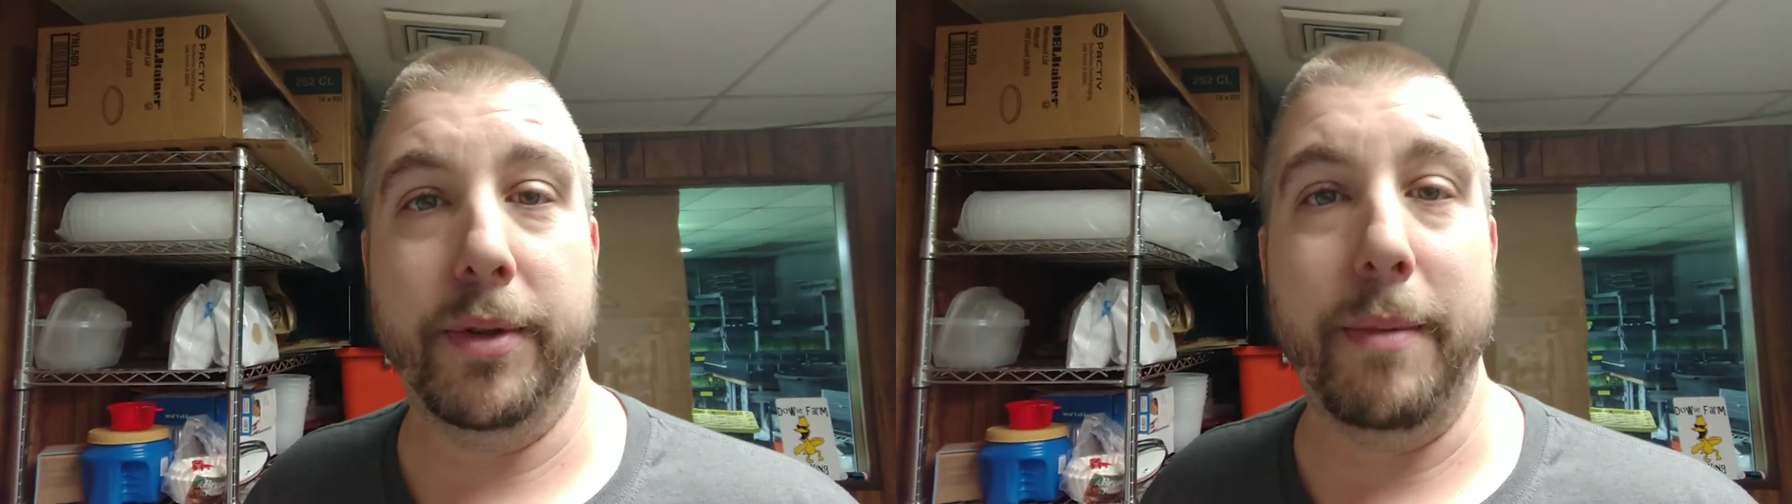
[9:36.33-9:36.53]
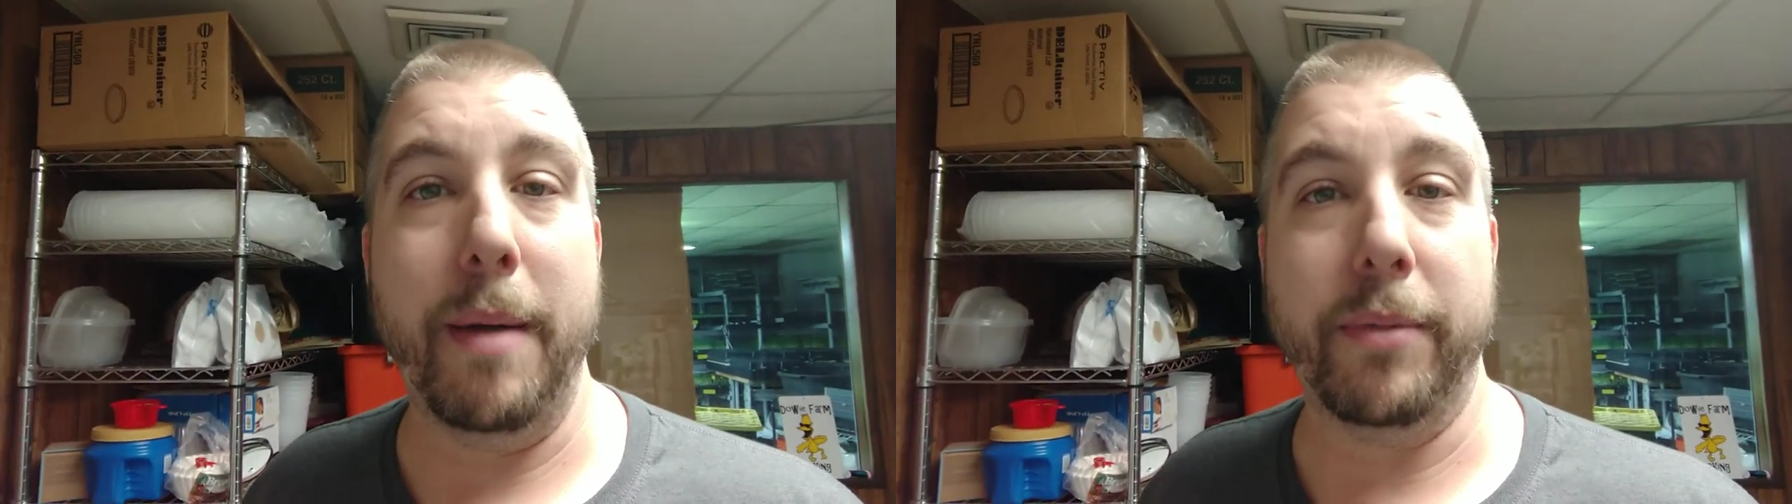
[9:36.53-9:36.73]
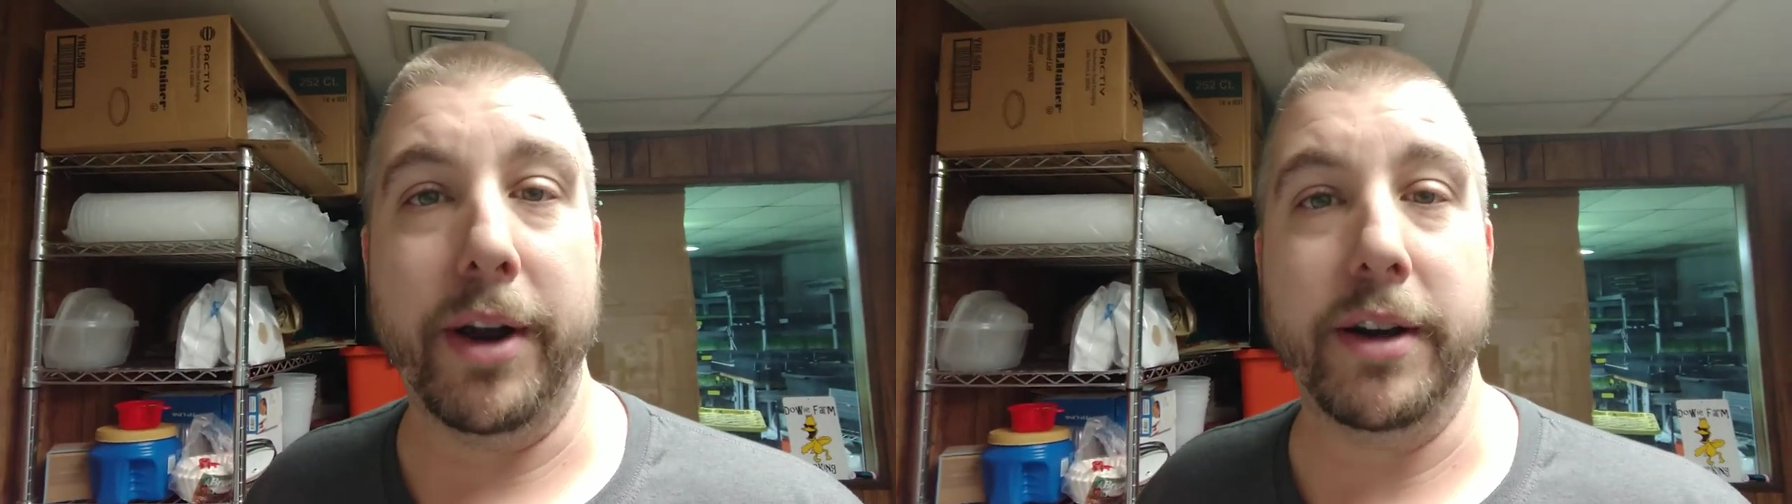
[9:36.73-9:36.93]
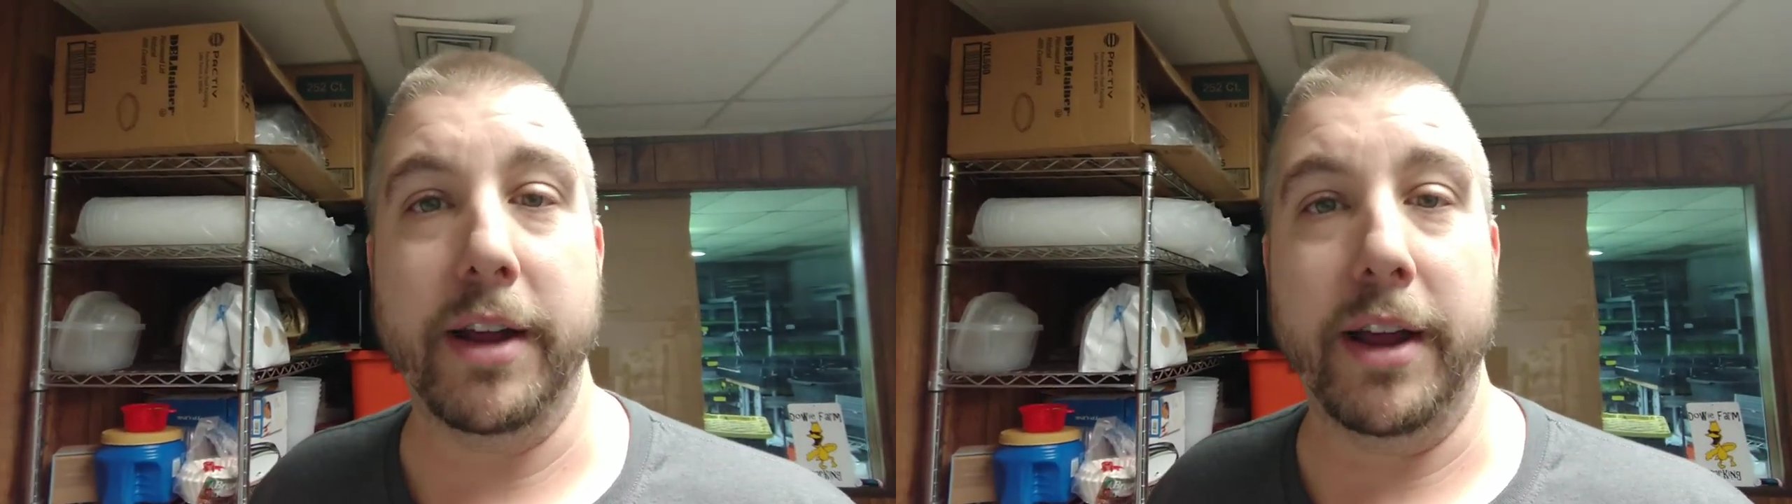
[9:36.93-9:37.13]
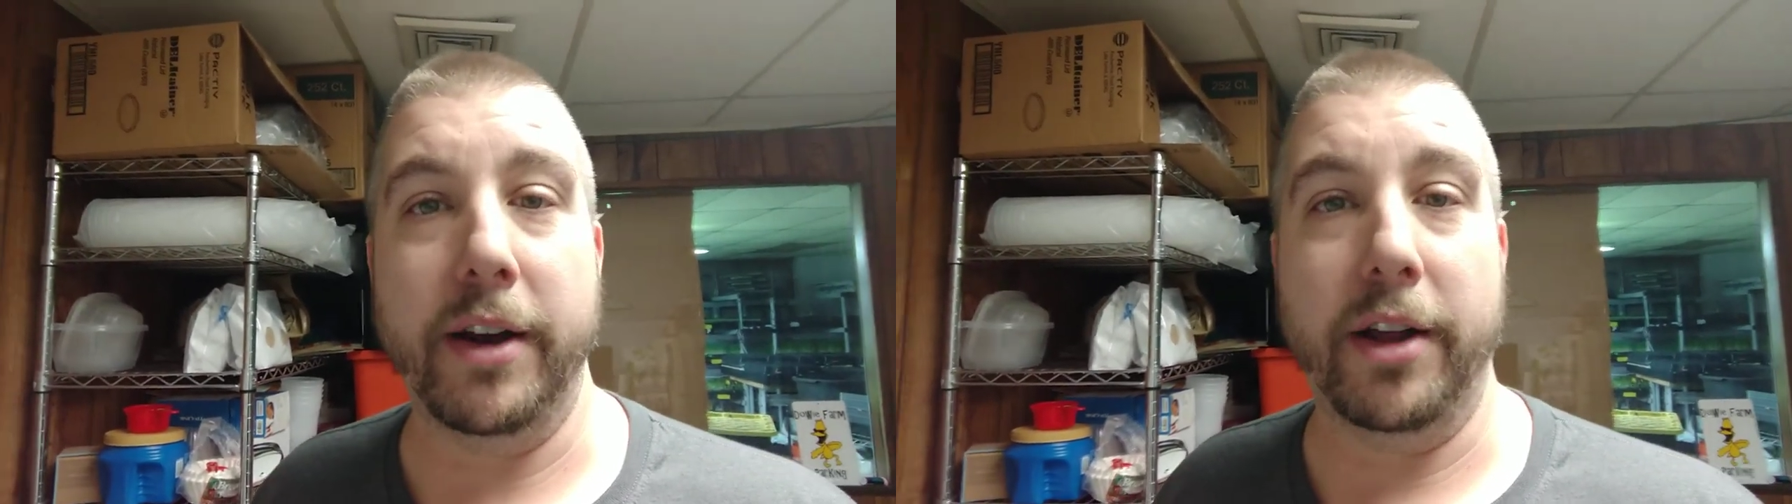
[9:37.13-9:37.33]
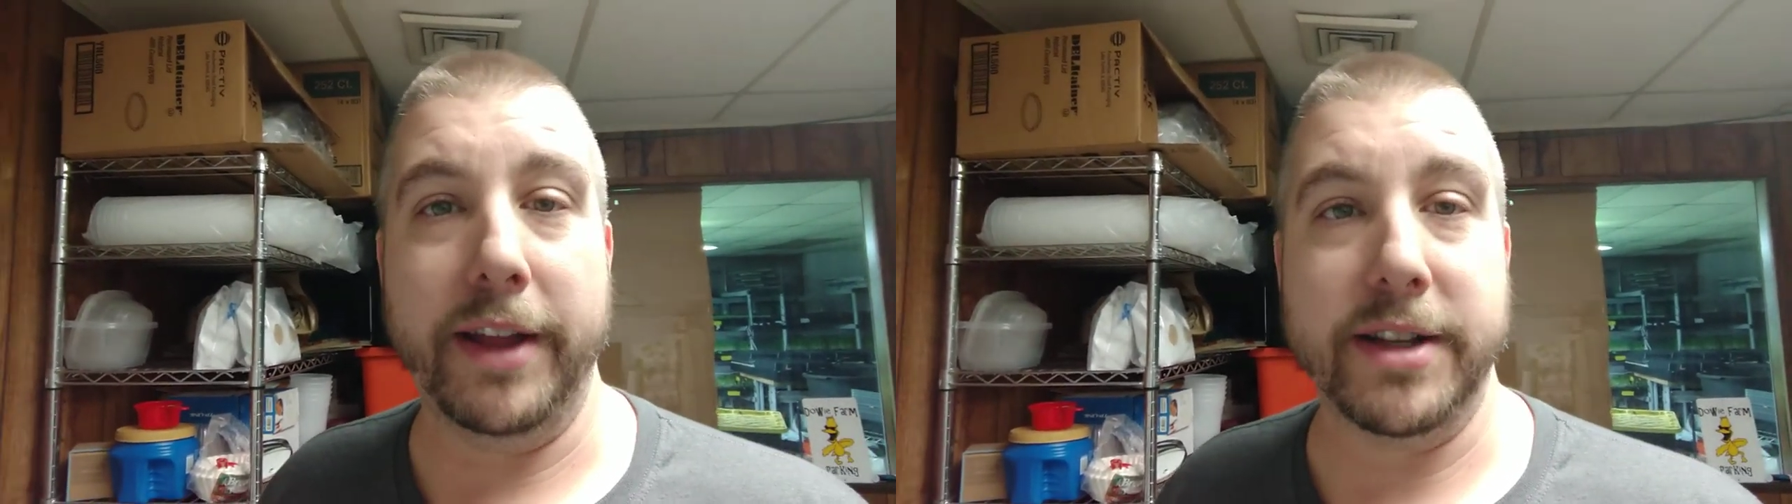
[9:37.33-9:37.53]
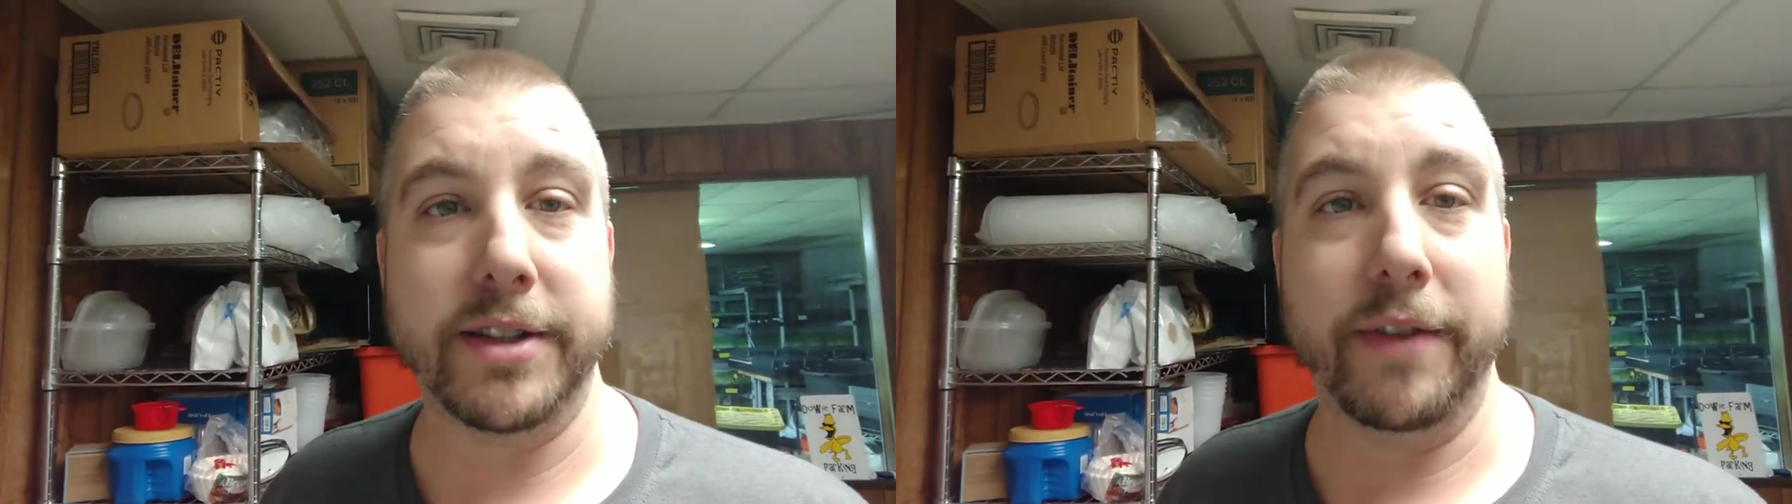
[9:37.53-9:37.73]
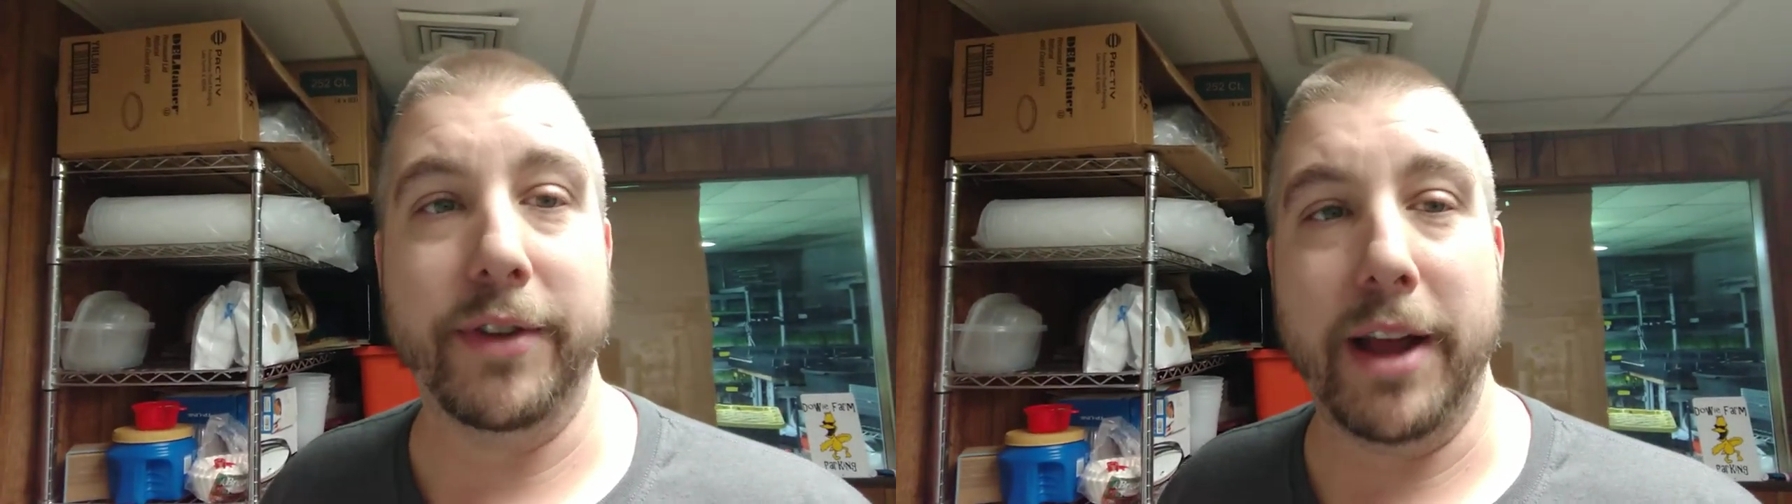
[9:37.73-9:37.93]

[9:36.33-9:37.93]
the membrane and all that stuff,